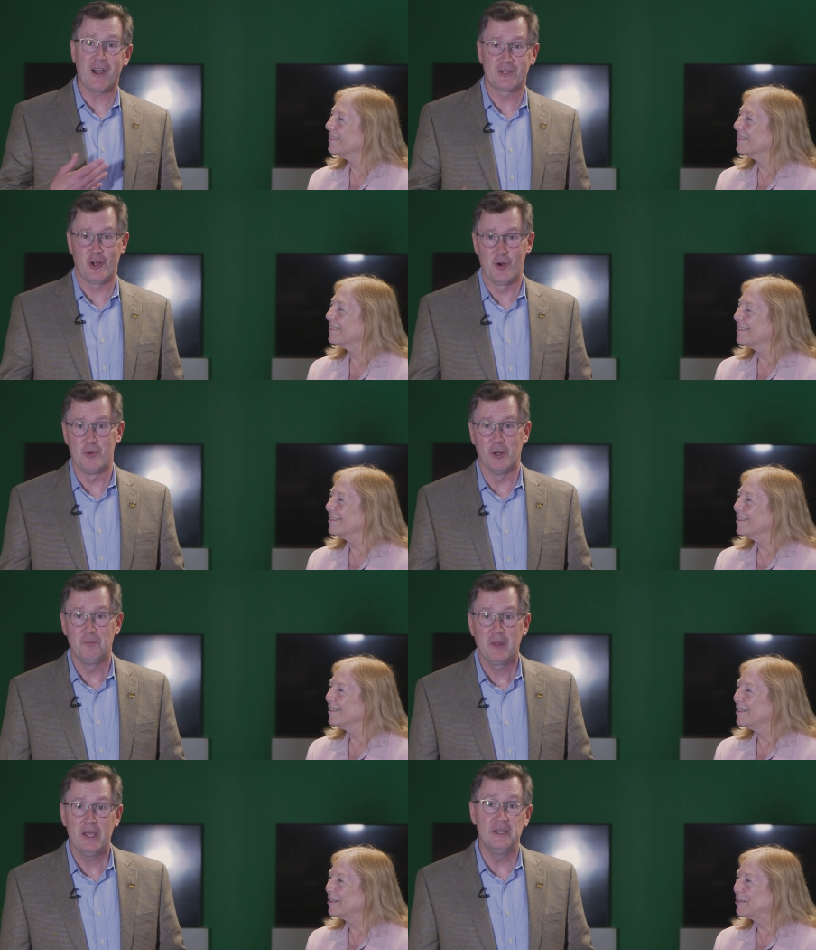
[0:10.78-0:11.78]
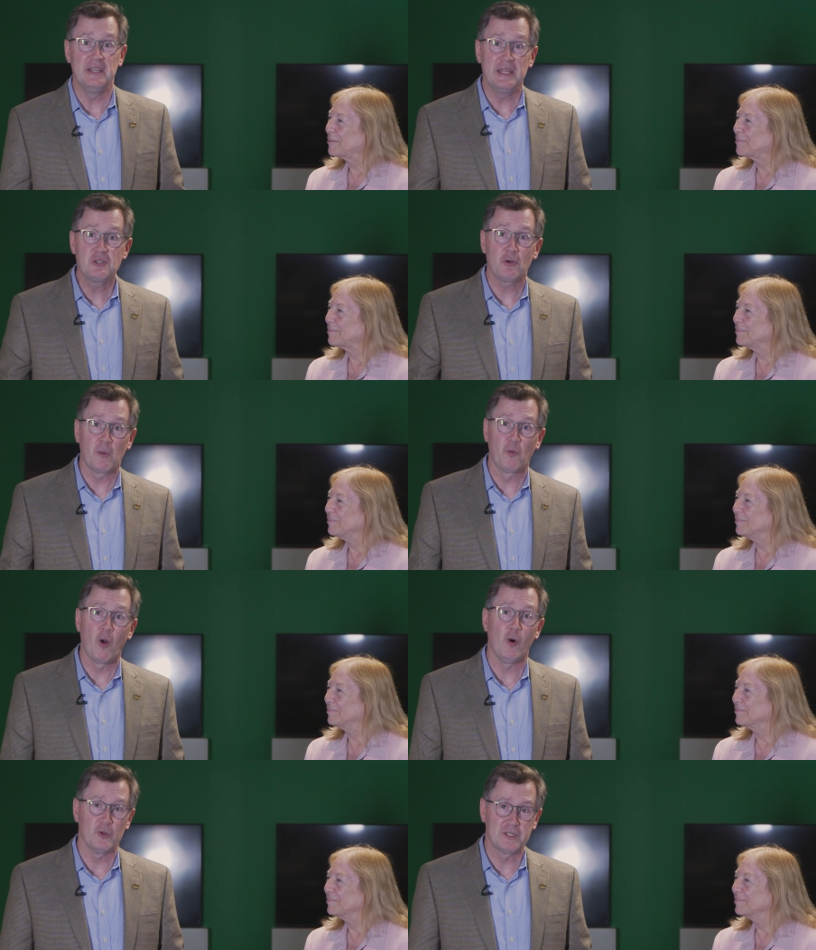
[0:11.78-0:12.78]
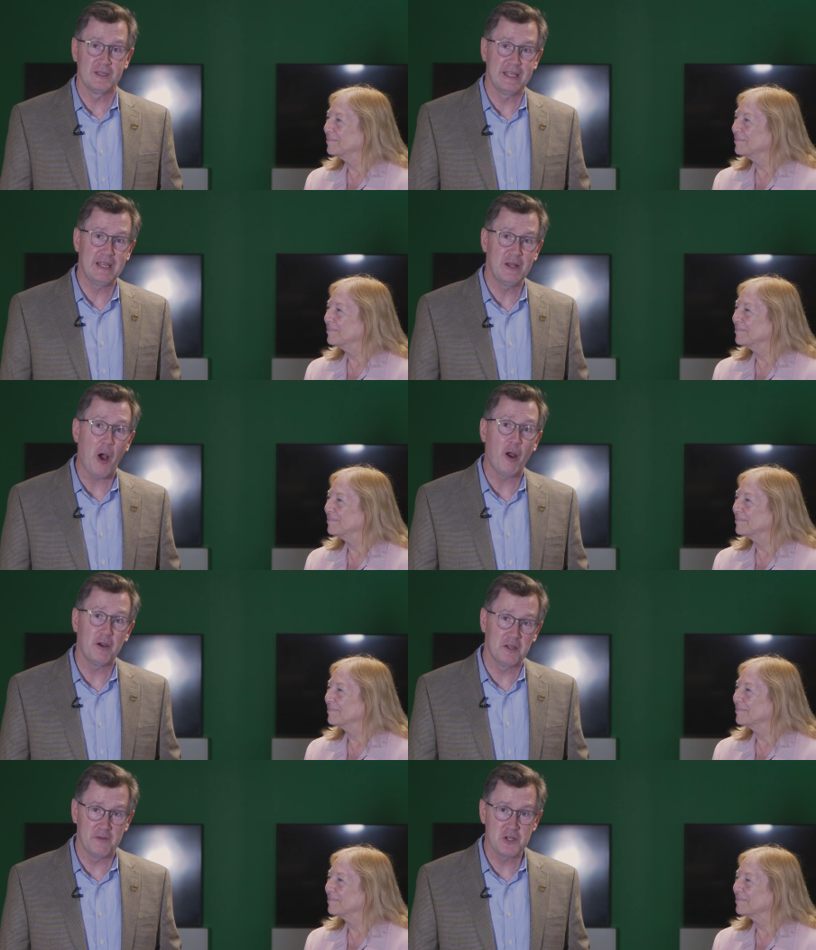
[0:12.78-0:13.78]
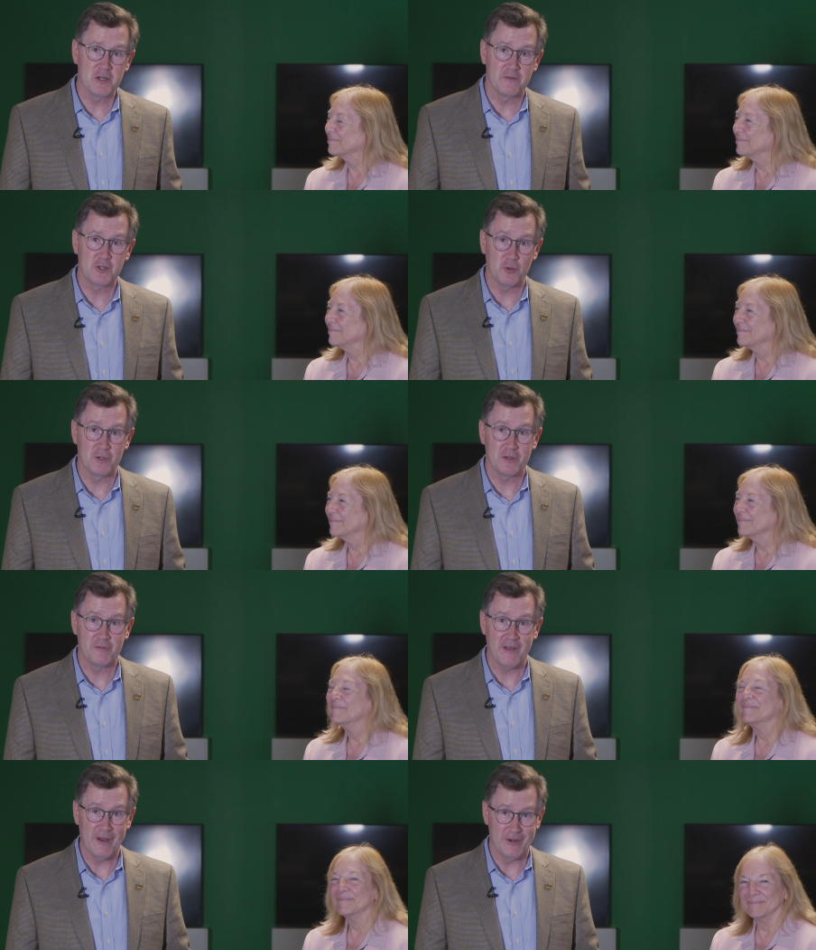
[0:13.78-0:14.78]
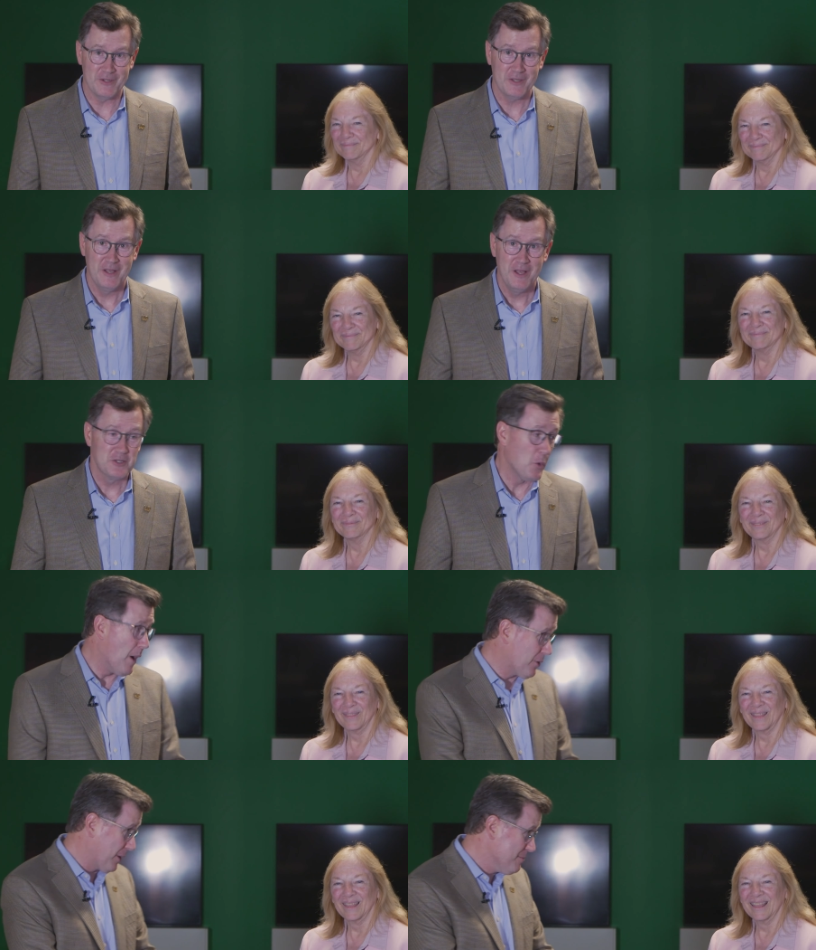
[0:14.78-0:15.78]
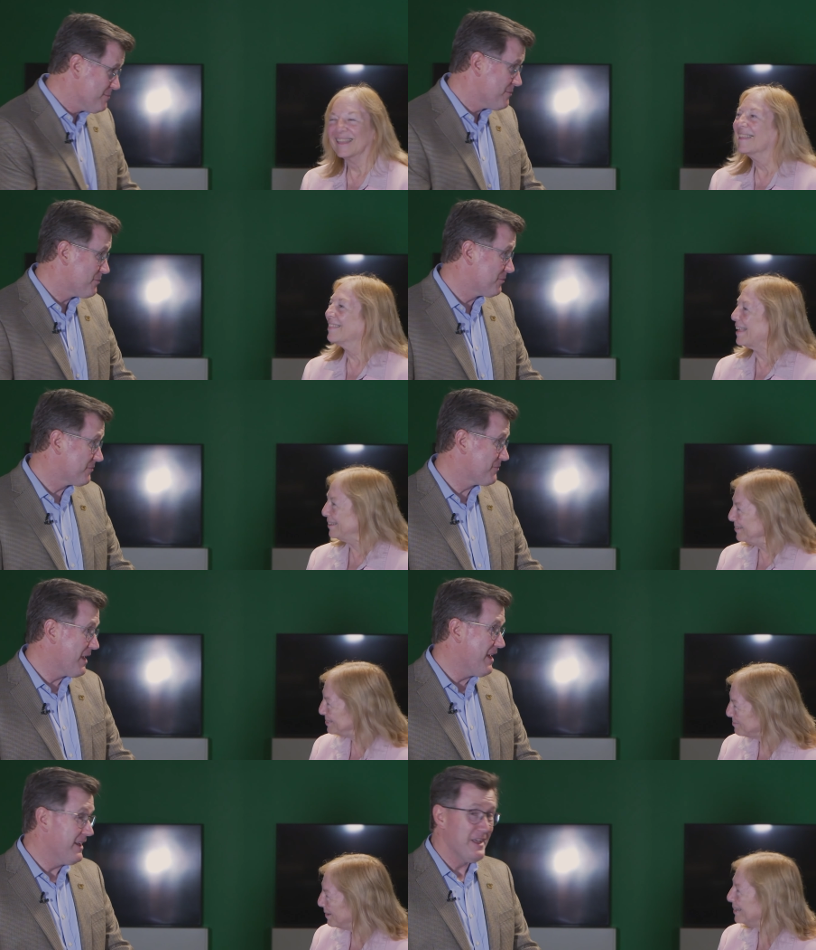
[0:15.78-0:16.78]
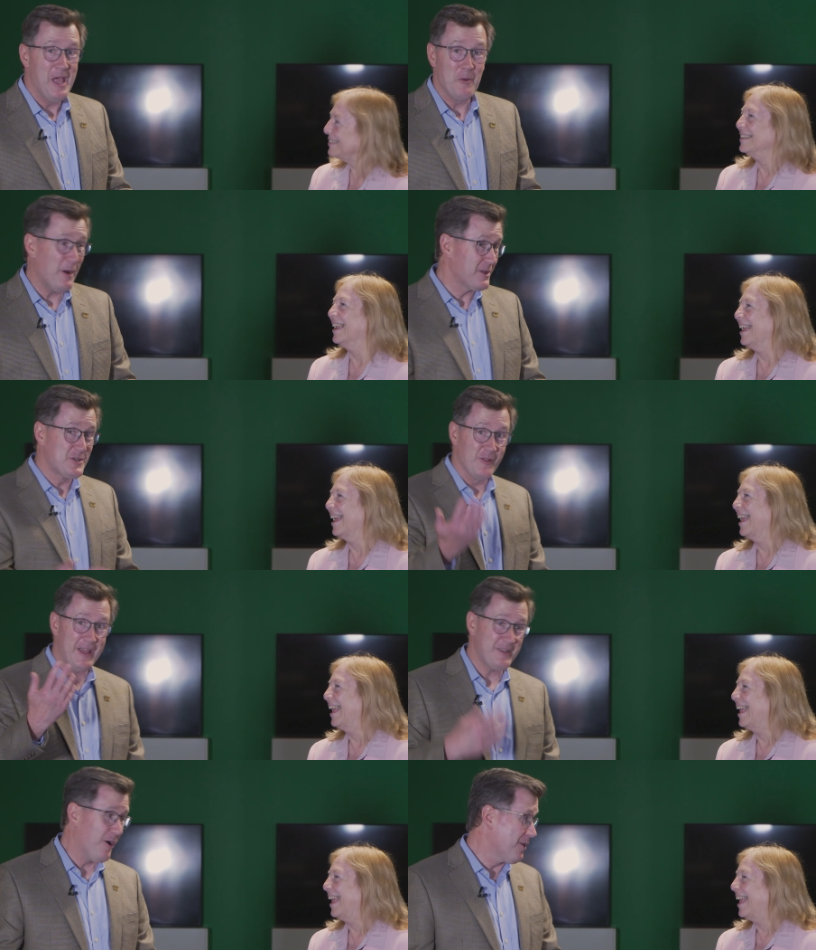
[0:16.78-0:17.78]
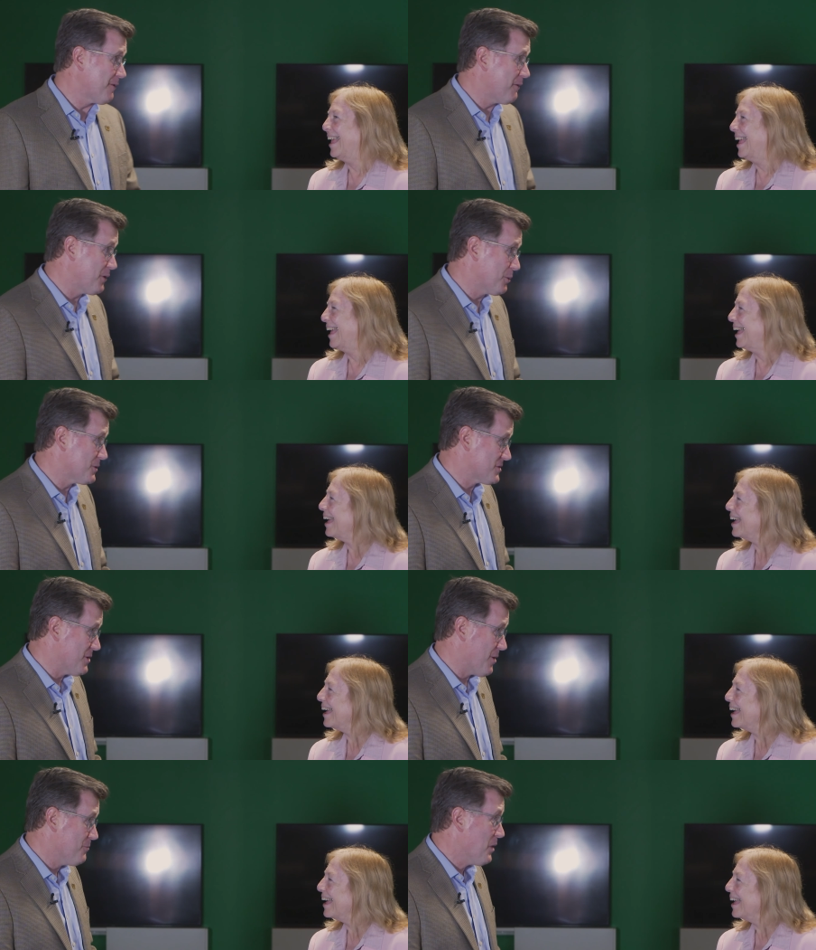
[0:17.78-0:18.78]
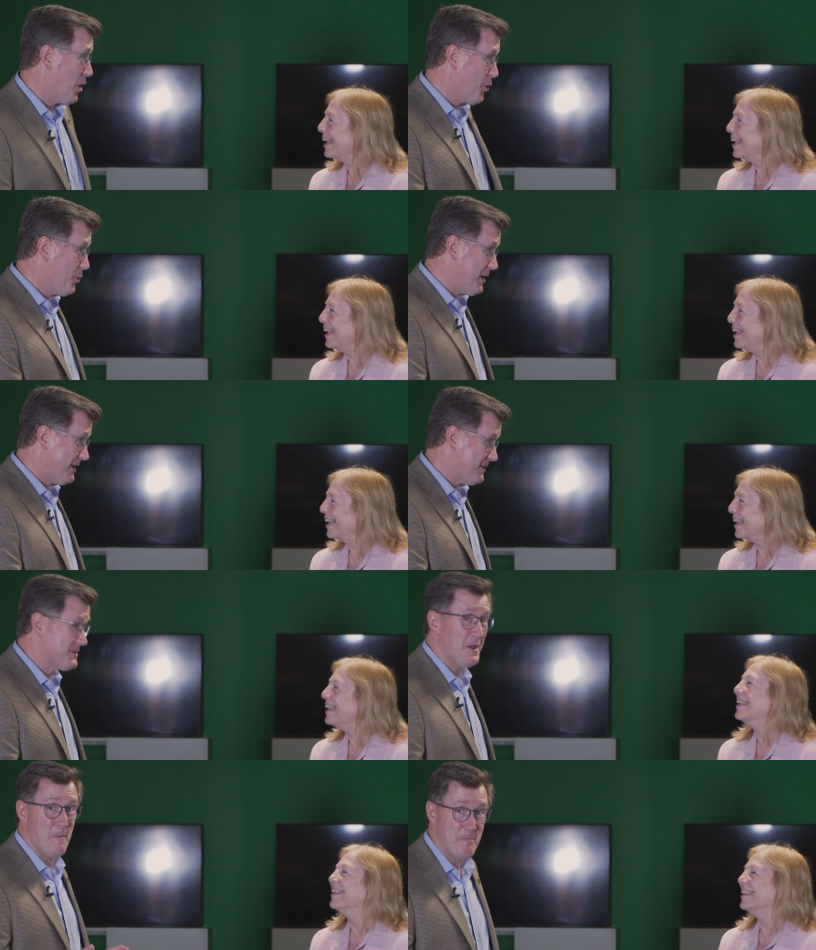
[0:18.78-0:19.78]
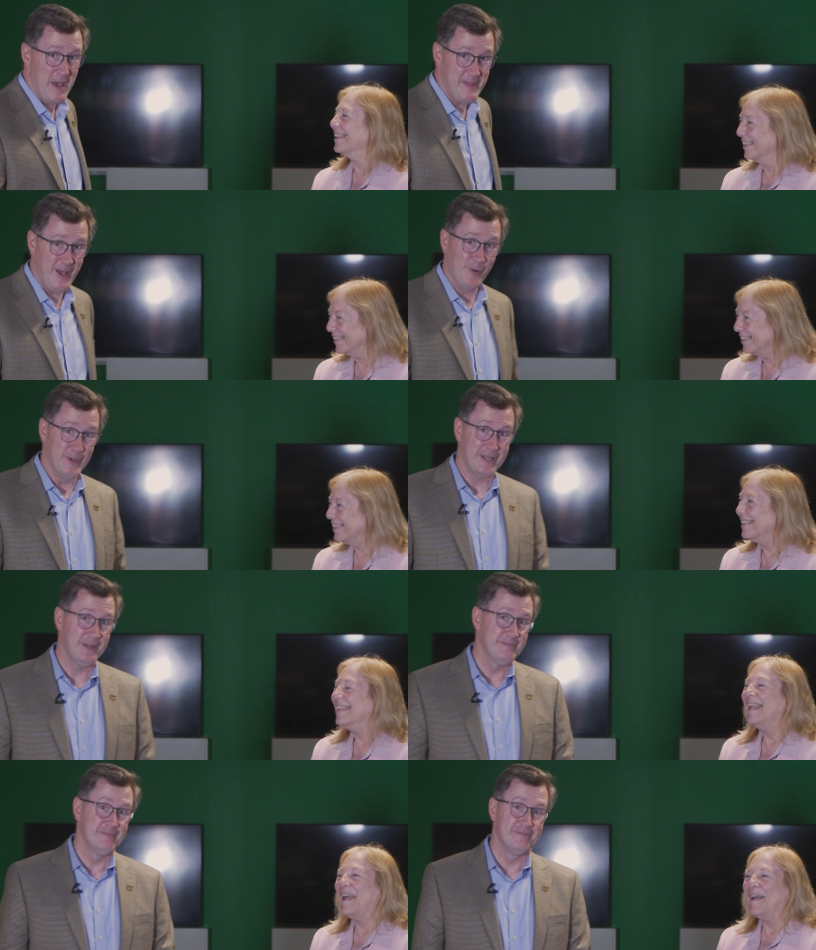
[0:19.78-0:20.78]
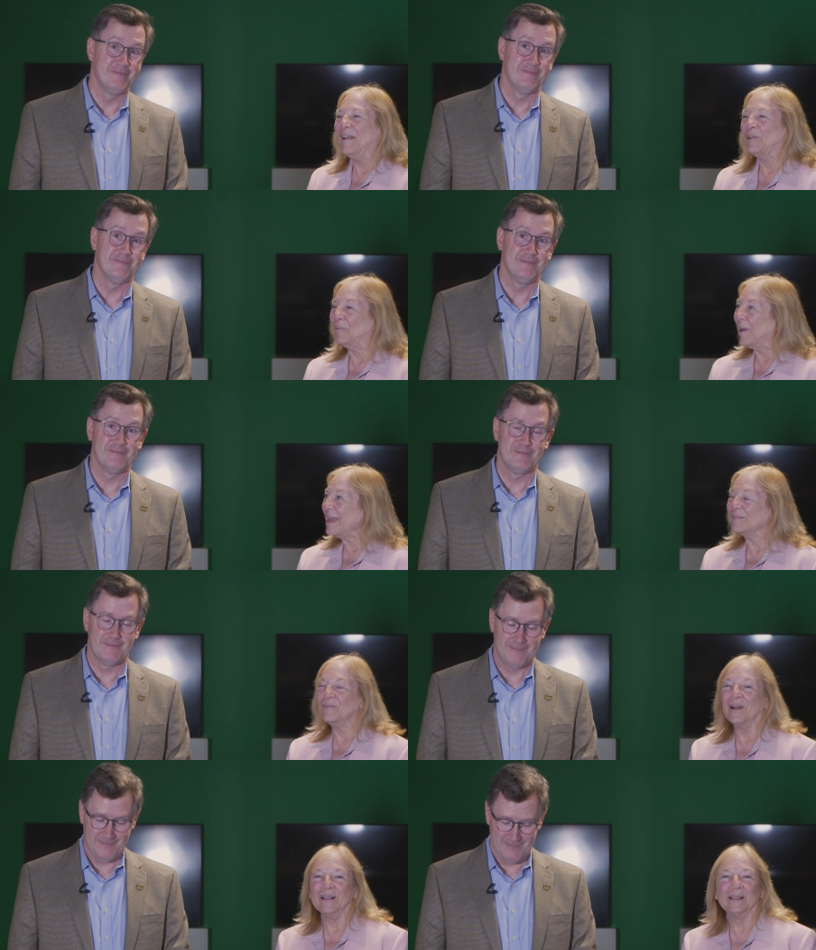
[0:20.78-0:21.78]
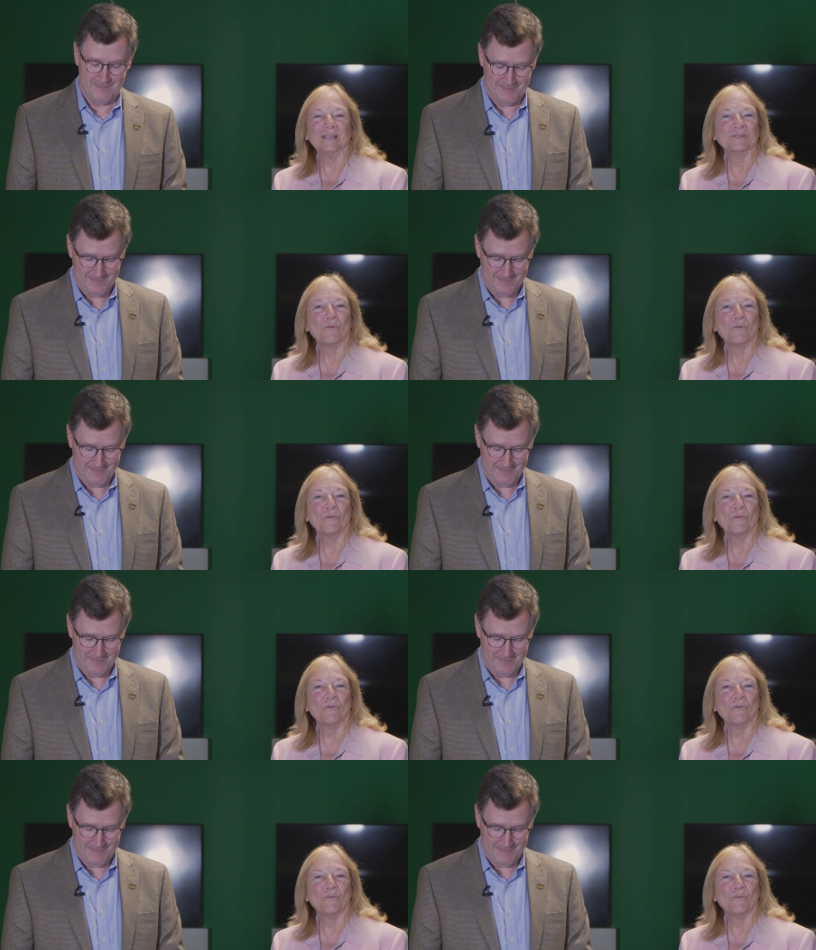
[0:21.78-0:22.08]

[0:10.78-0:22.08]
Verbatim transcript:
Speaker 1: October in an interim role to lead our Division of Student Affairs. So welcome. Thank you
Speaker 2: so much.
Speaker 1: And why don't you let all of our viewers know, who is Beth Hellwig?
Speaker 2: Great. Well, it's